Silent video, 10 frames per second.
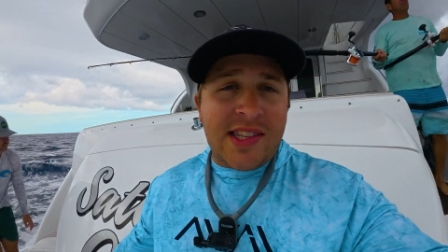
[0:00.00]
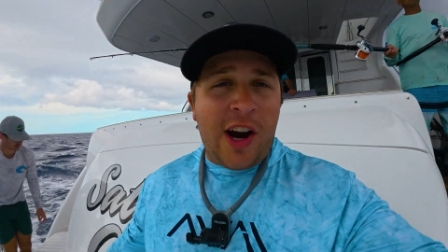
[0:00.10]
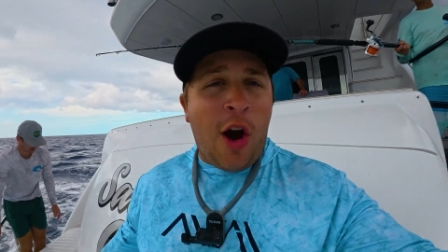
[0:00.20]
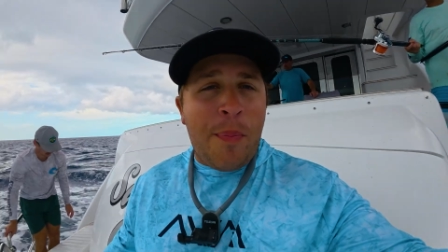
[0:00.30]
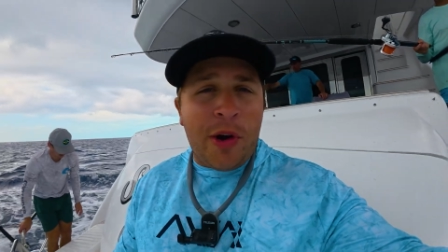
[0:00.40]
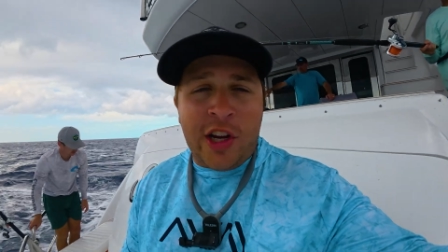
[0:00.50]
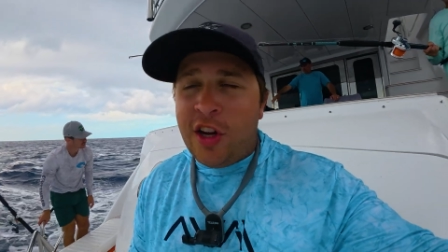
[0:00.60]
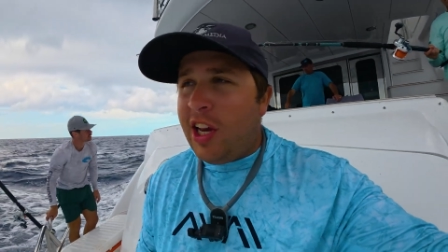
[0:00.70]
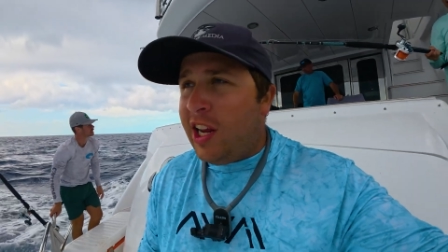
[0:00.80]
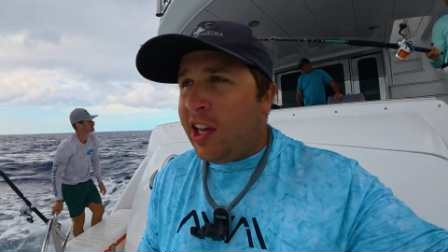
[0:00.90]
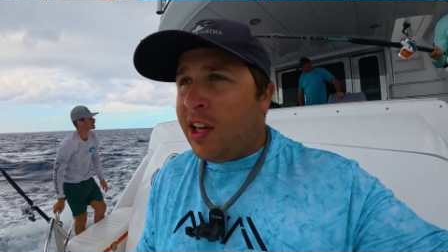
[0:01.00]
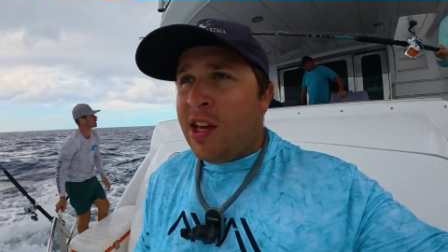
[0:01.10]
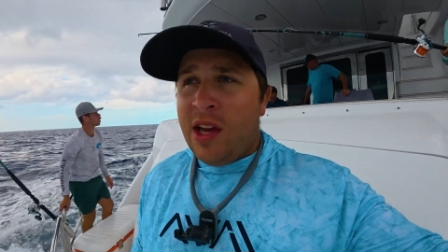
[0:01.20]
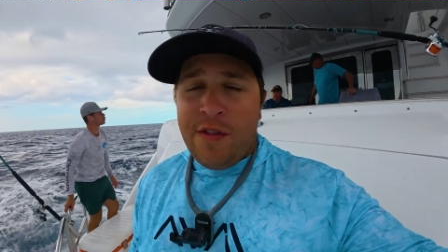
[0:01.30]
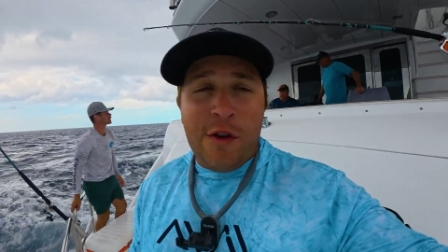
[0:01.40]
They are pretty good eating
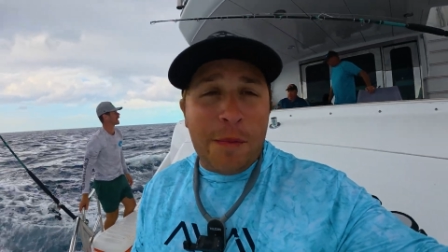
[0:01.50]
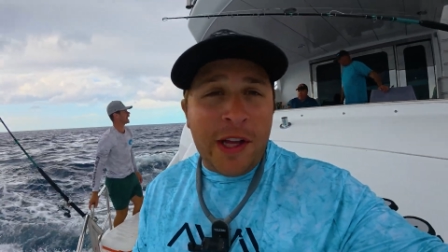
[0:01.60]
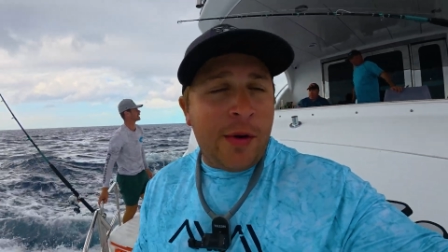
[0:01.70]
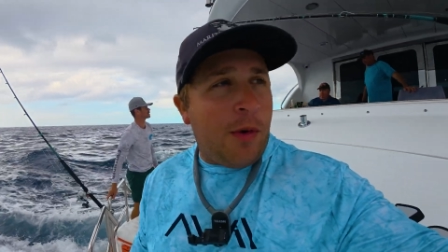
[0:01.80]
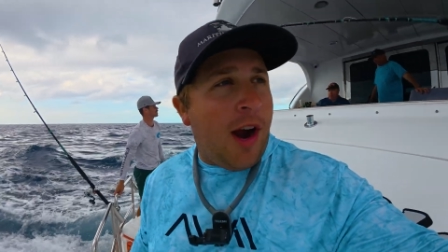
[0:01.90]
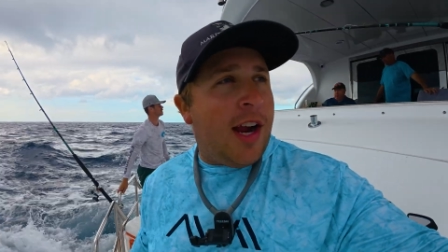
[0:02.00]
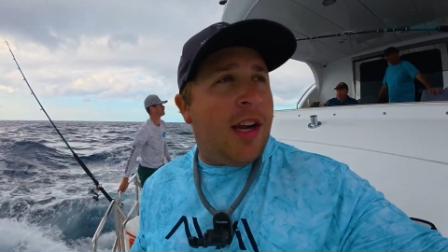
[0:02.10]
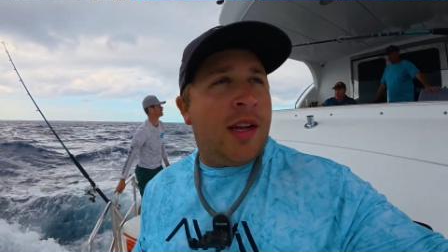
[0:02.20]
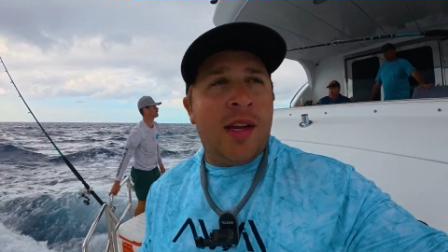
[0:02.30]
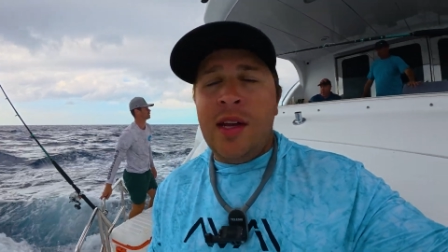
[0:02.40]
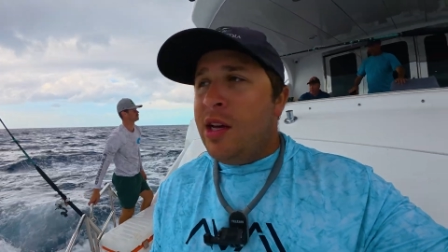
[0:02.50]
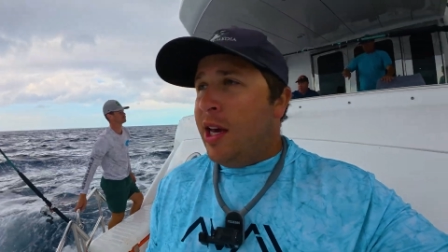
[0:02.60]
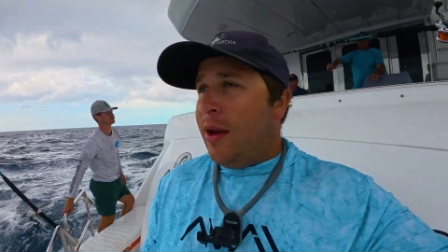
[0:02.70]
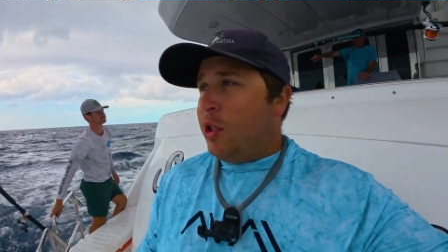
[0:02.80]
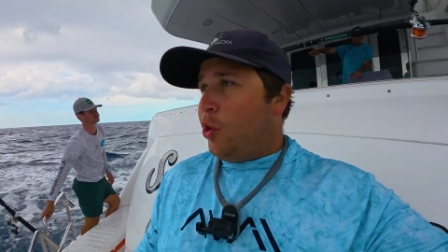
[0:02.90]
if you bleed them right,
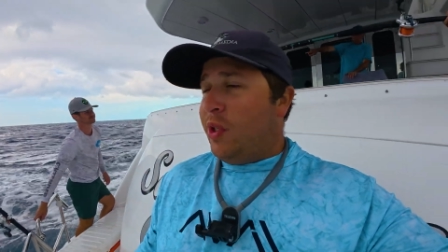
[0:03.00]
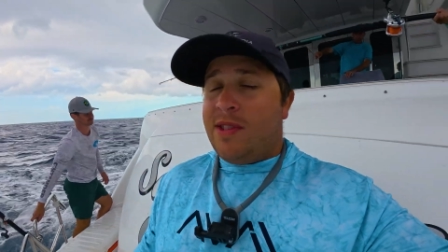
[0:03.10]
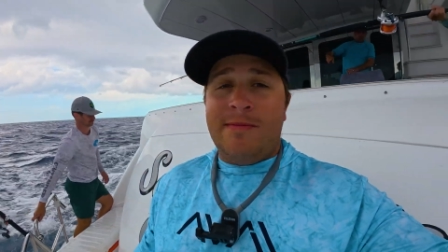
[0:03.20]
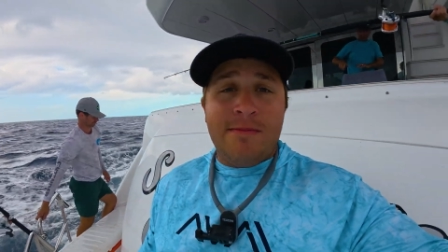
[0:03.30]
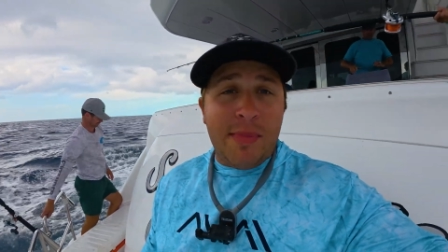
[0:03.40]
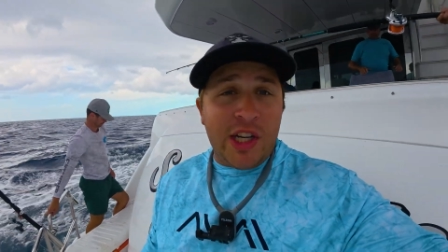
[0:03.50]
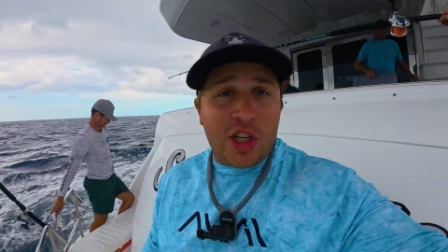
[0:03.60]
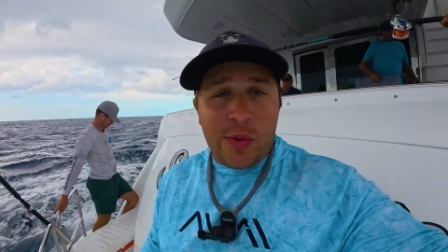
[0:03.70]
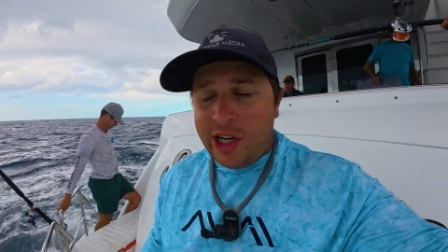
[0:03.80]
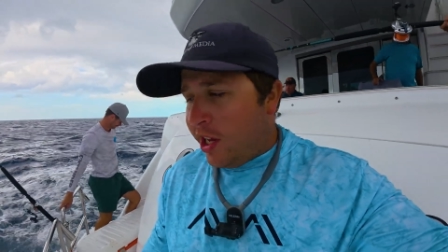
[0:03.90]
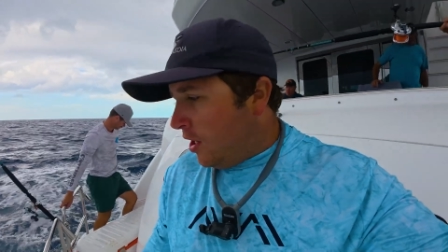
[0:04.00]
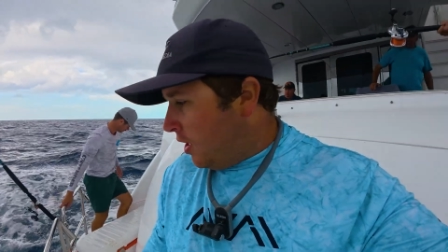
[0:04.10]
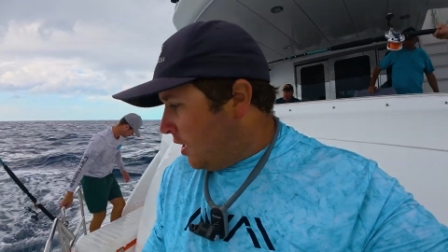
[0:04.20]
which we made sure we did.